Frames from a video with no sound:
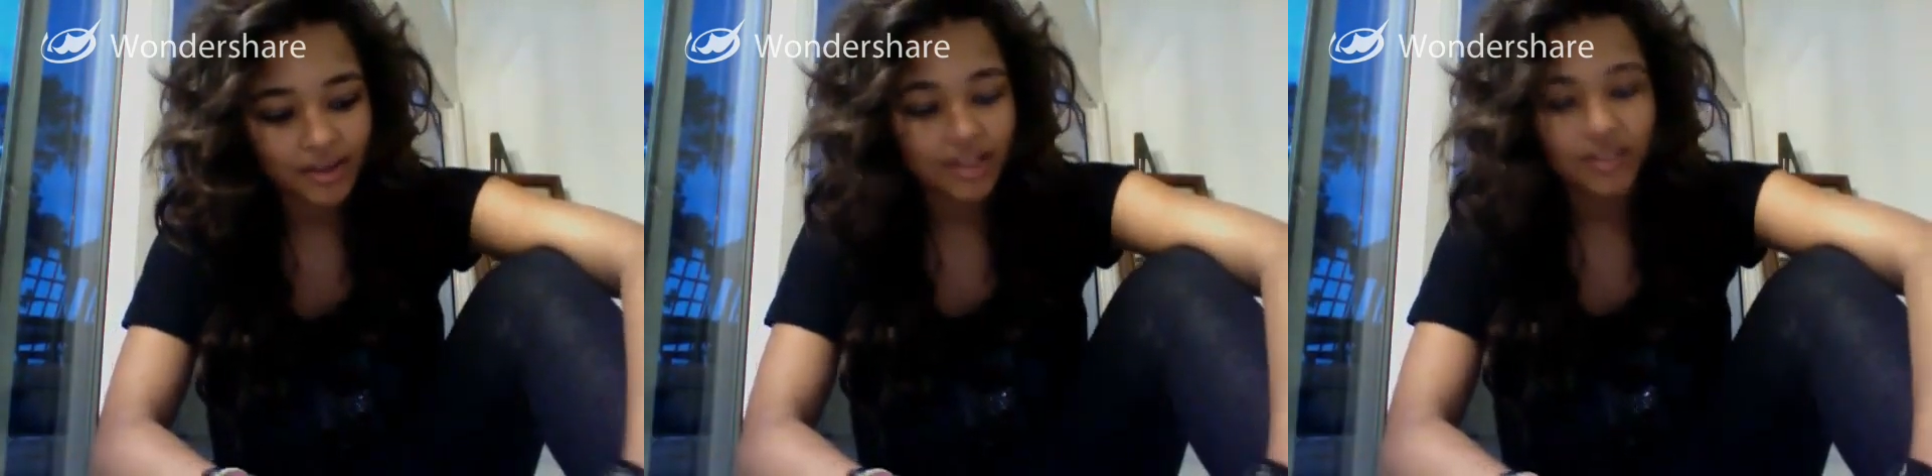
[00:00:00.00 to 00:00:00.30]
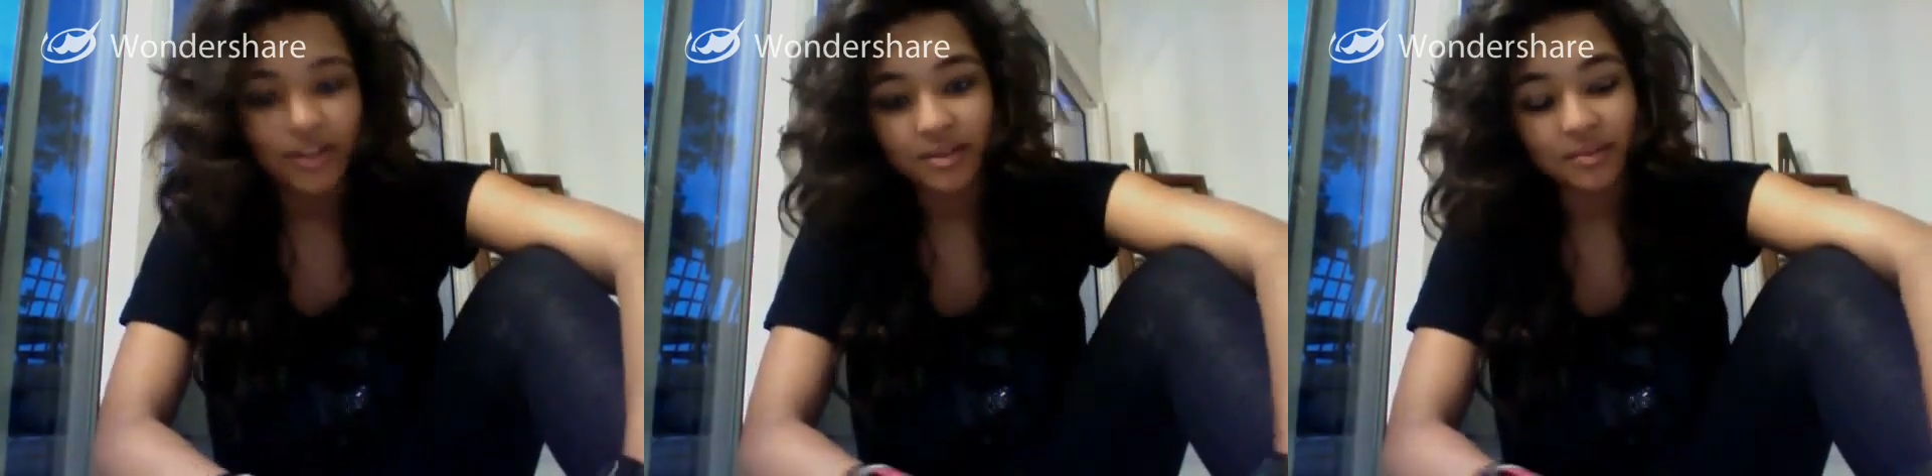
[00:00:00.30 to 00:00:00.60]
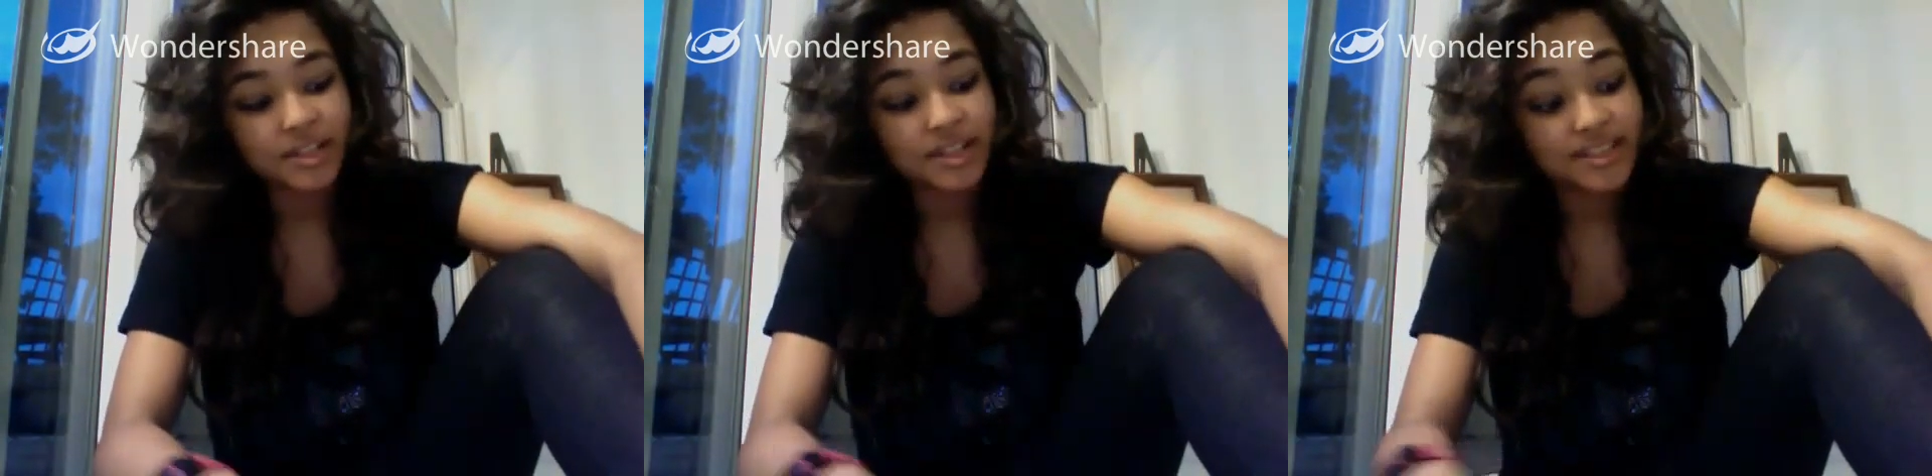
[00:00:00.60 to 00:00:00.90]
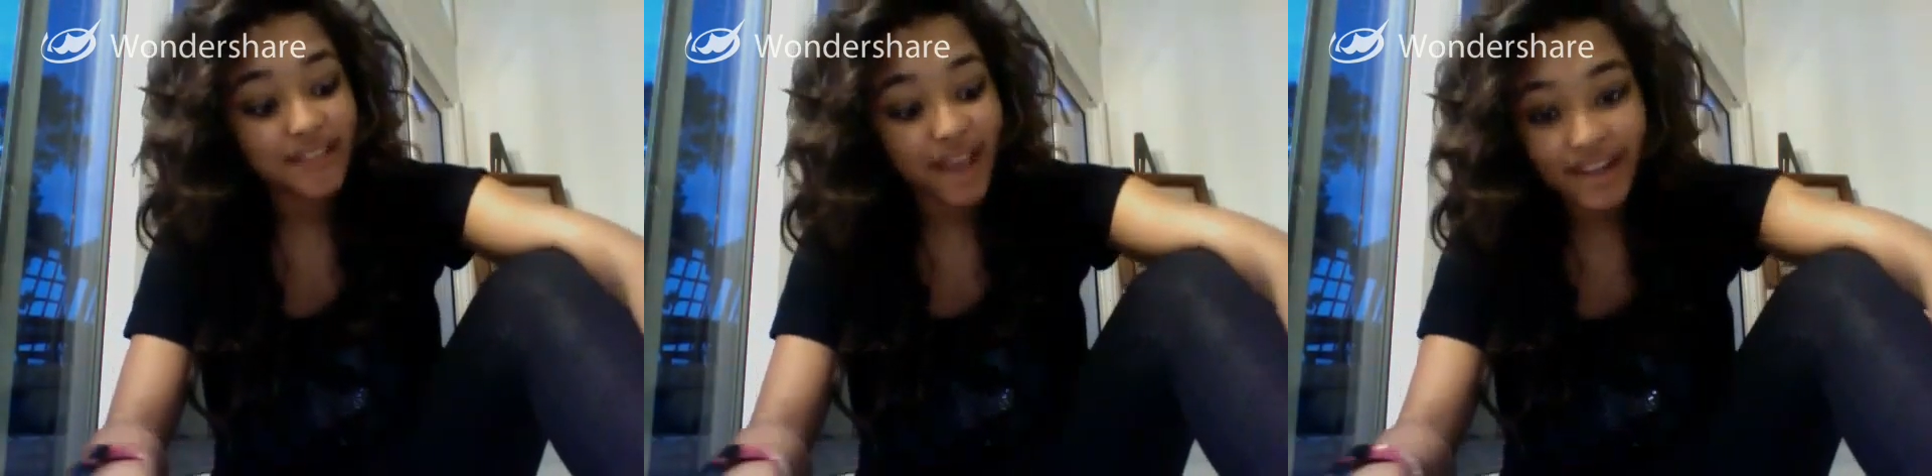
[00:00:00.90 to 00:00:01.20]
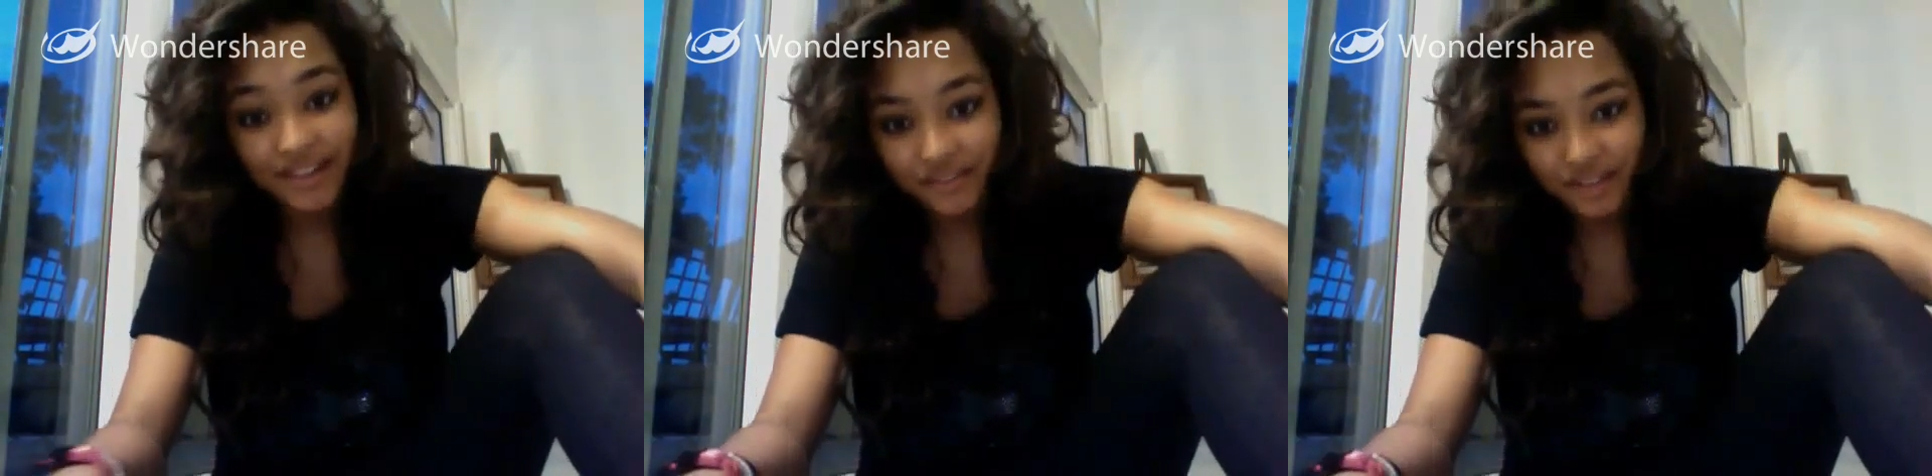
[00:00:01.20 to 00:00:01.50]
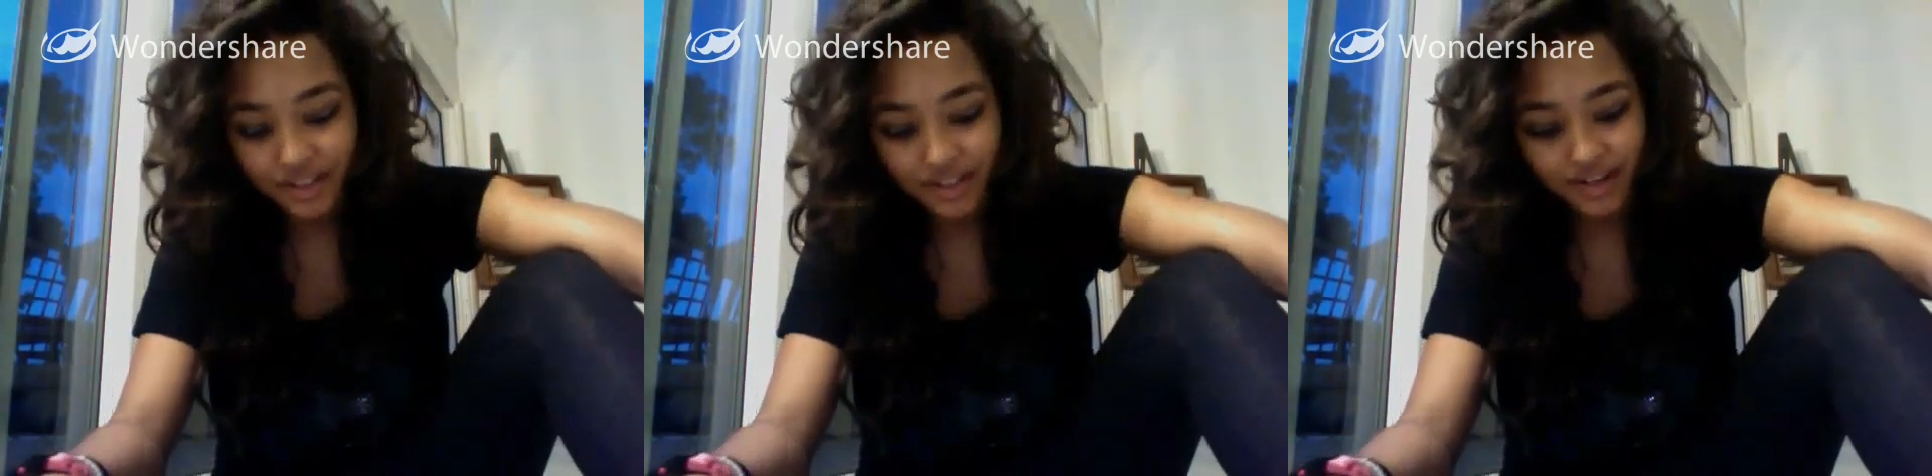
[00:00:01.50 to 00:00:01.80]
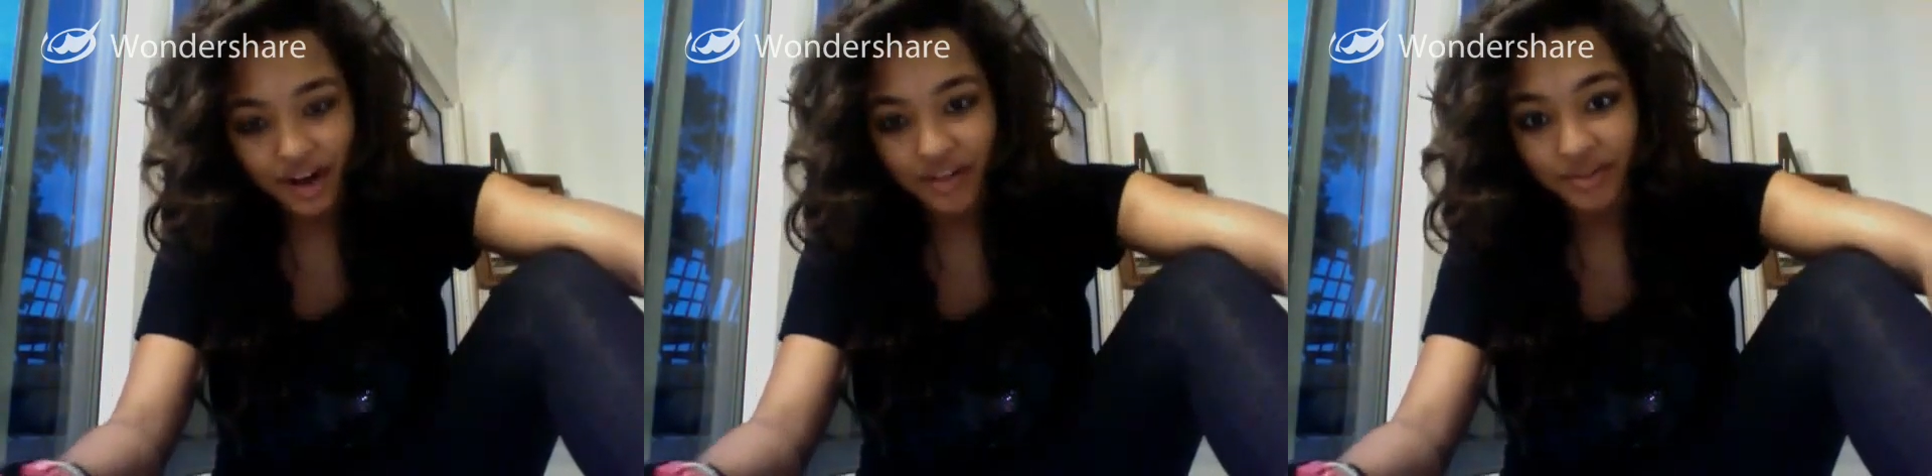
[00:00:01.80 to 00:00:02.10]
you guys are really excited for
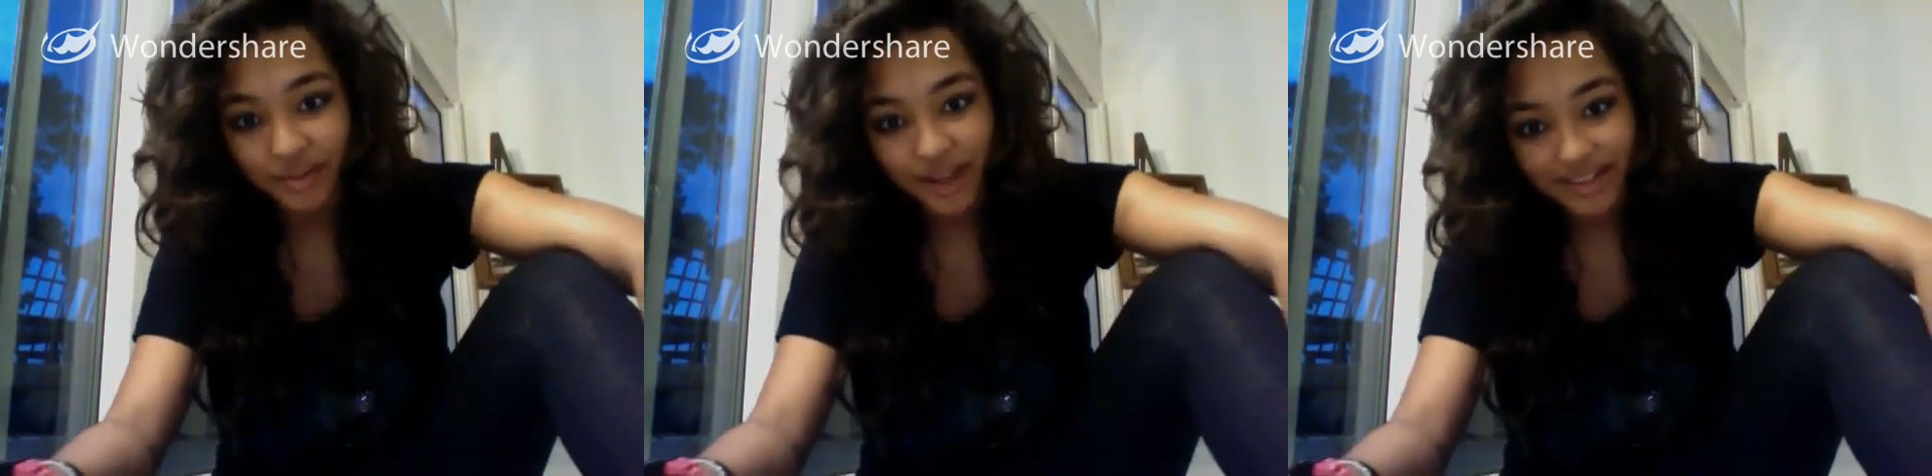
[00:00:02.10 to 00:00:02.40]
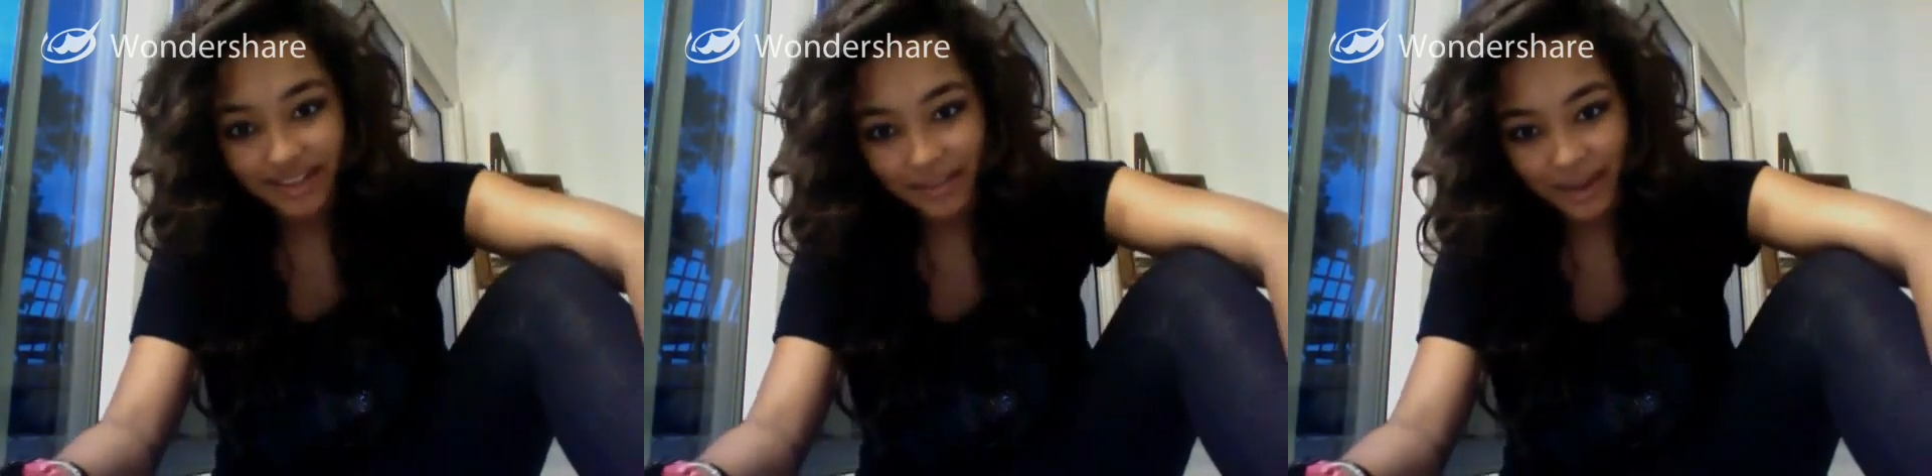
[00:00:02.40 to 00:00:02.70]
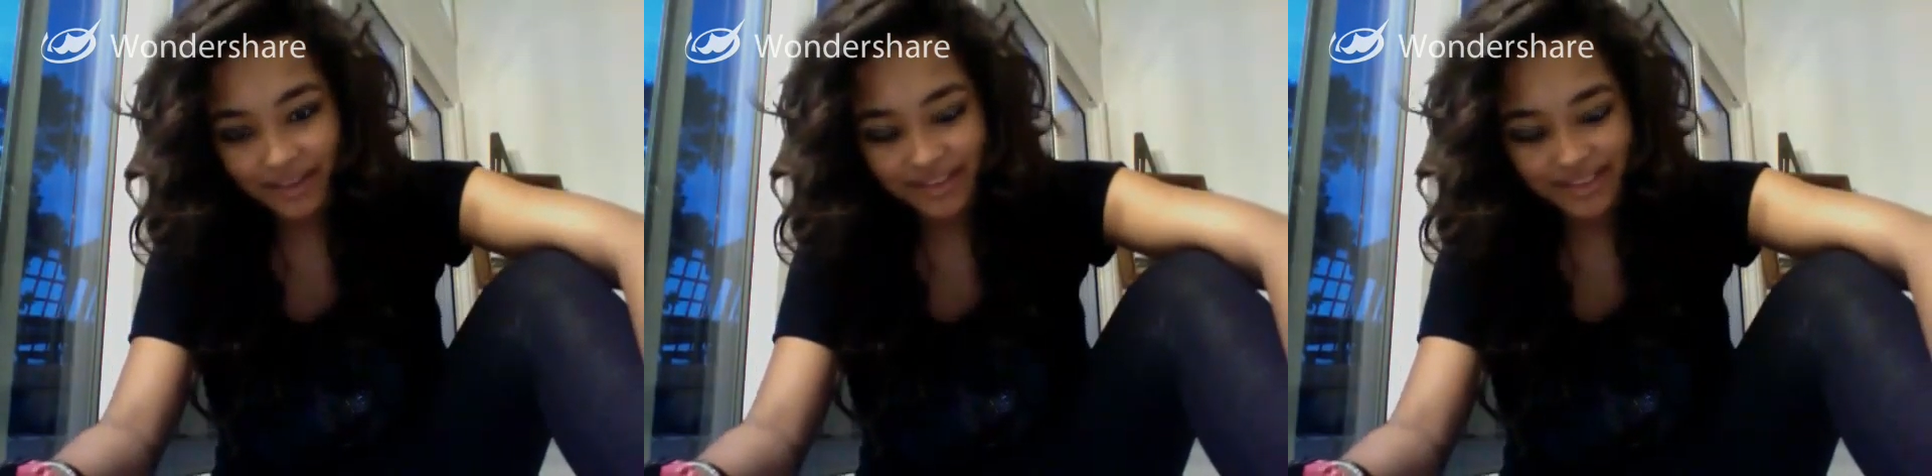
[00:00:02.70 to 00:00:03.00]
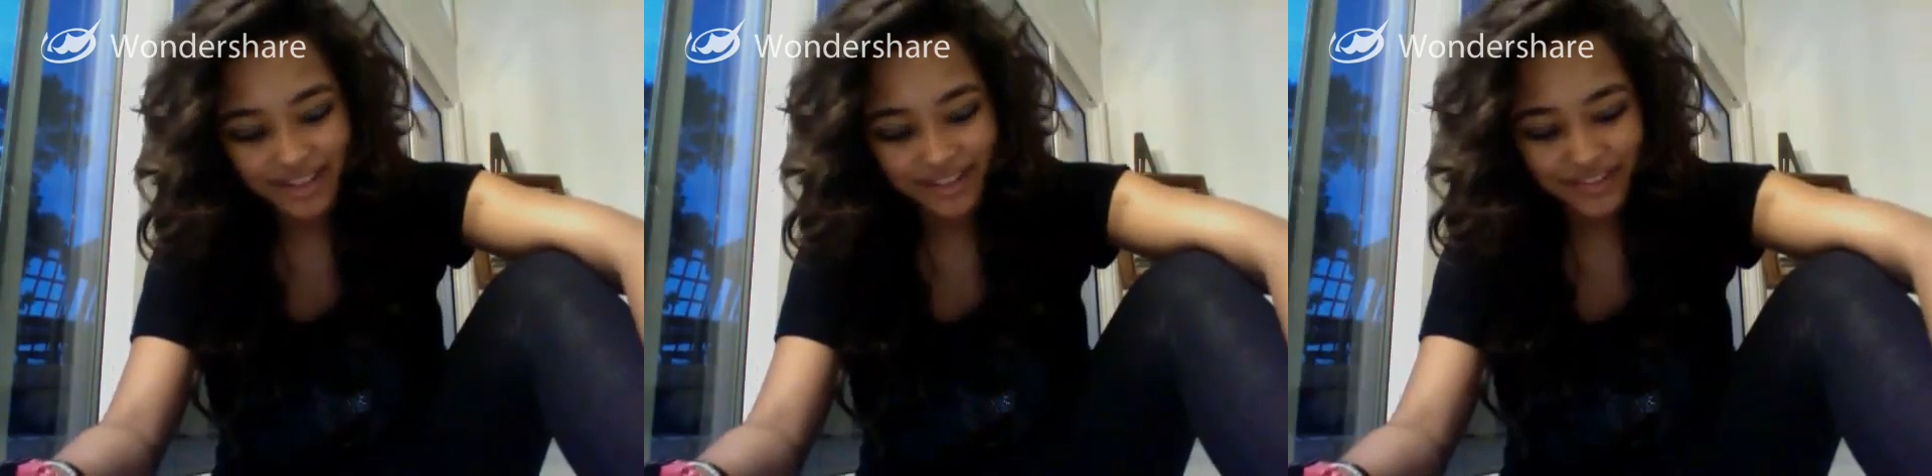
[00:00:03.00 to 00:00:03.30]
our duet to come out and stuff,